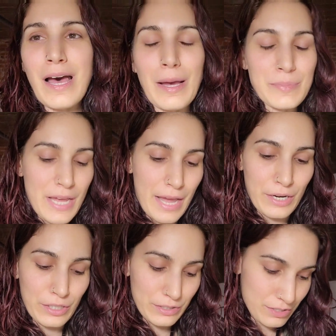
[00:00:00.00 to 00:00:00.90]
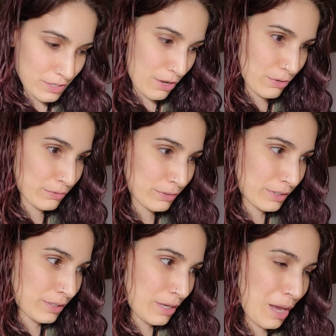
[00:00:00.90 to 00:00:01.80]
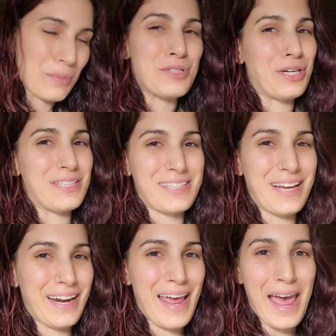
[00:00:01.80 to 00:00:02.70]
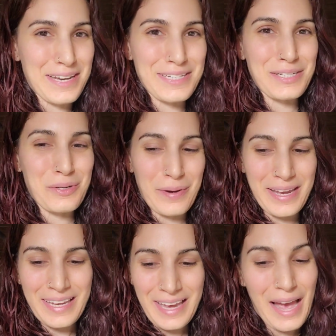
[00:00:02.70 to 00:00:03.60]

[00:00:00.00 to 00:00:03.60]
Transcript: I'm tired, so I'm just gonna end it quick.